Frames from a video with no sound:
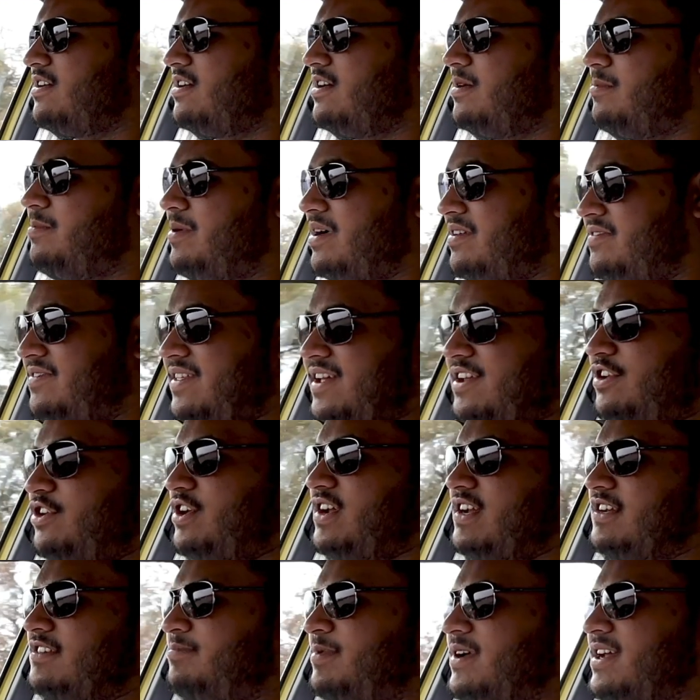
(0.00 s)
above that you
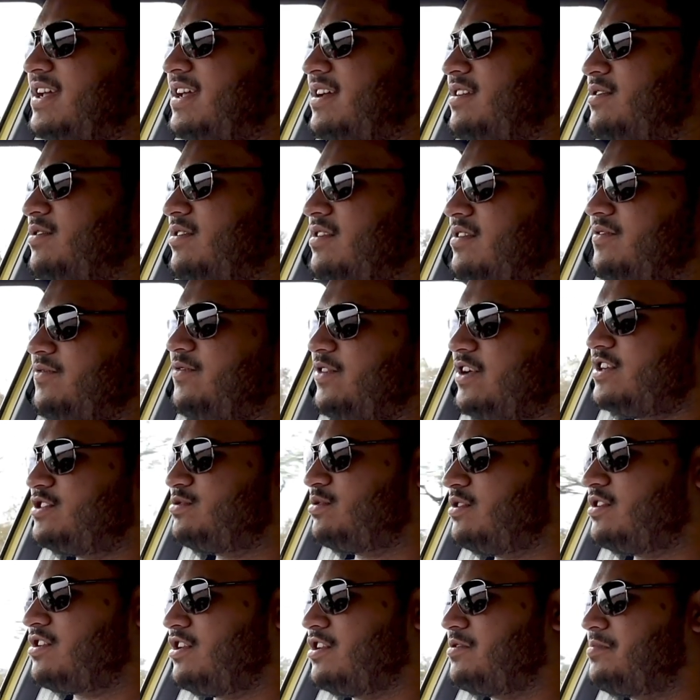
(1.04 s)
can spec it
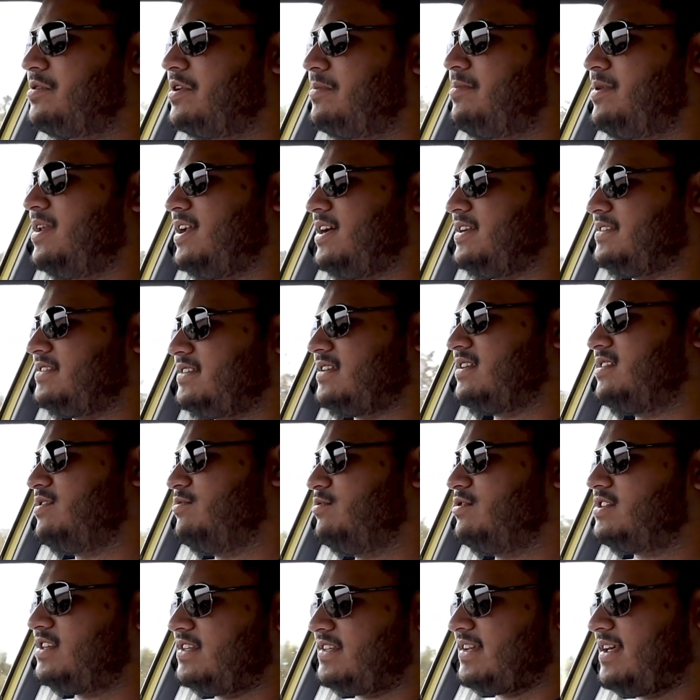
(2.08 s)
virtual cockpit plus,
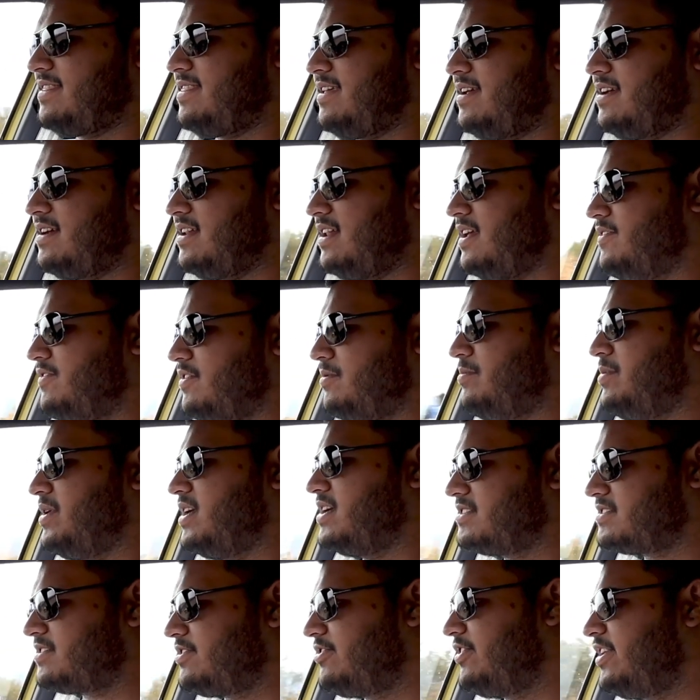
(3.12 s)
which is I think an even
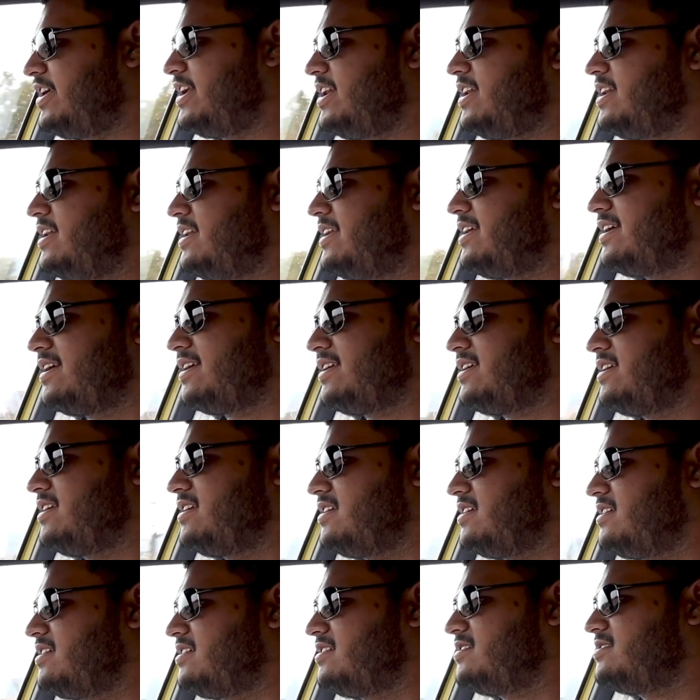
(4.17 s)
bigger screen.
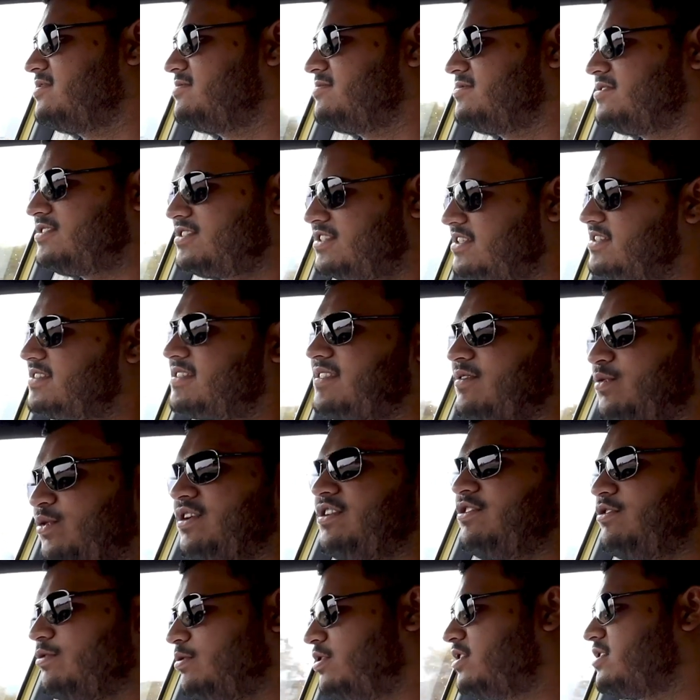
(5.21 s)
It's just the one
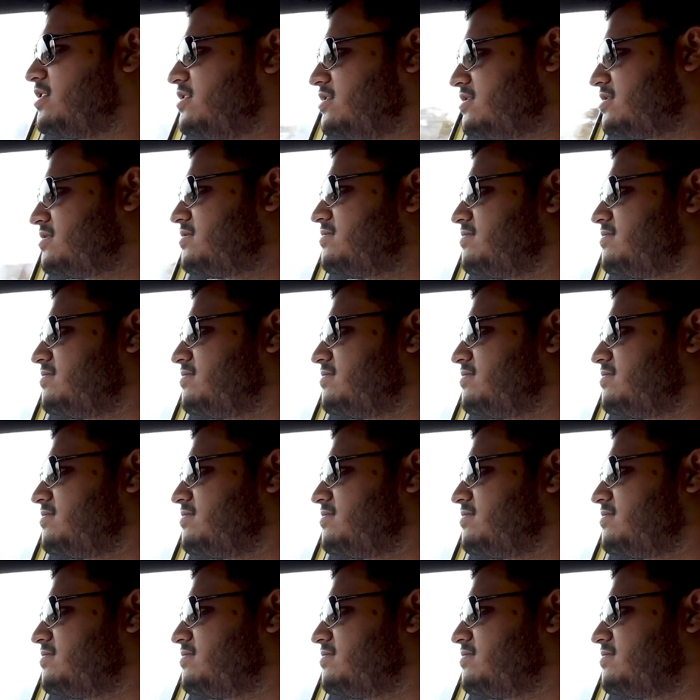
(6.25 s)
you want.